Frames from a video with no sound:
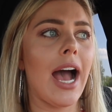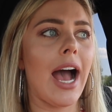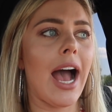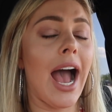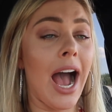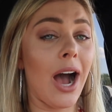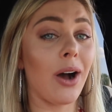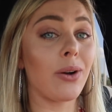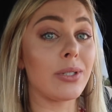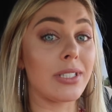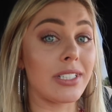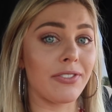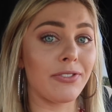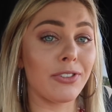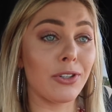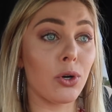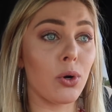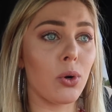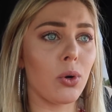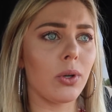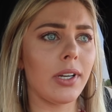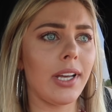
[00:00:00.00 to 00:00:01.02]
how
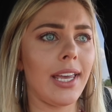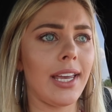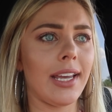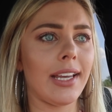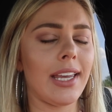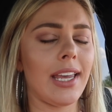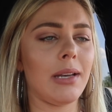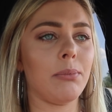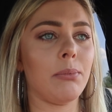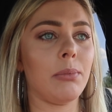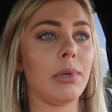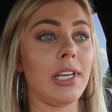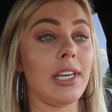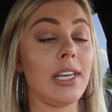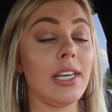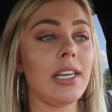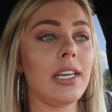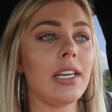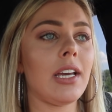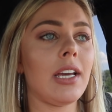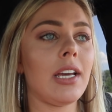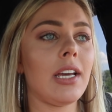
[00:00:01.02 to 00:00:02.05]
difficult it can
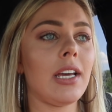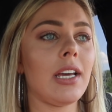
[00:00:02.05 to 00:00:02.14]
be.